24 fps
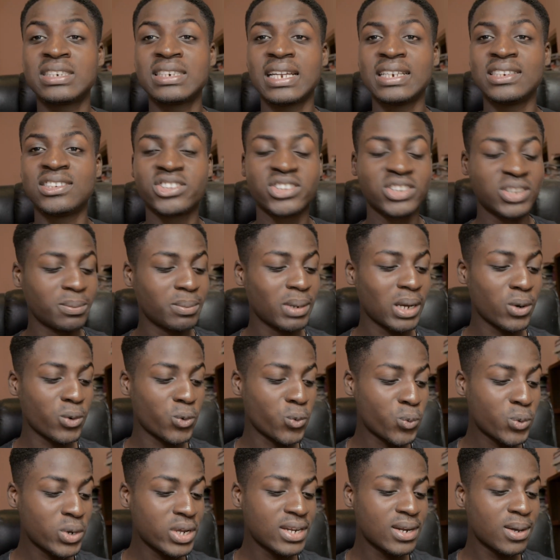in Nigeria by
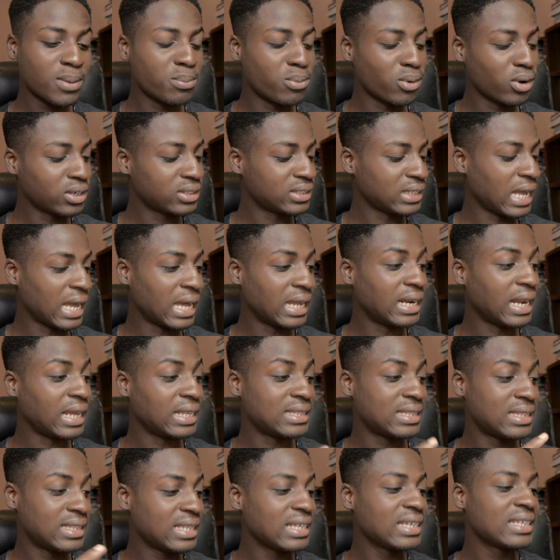Wida Books, and I
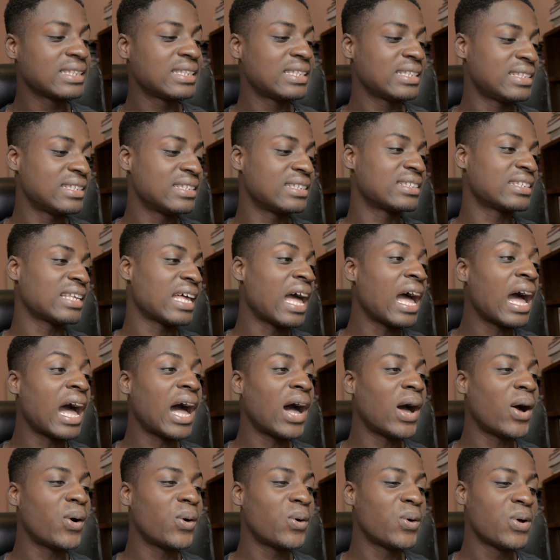think this is
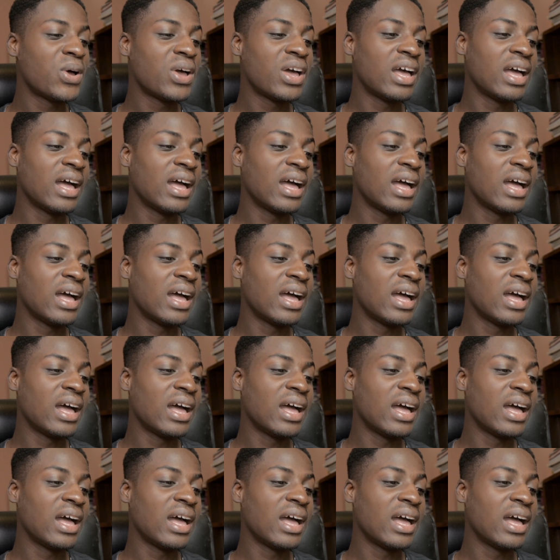how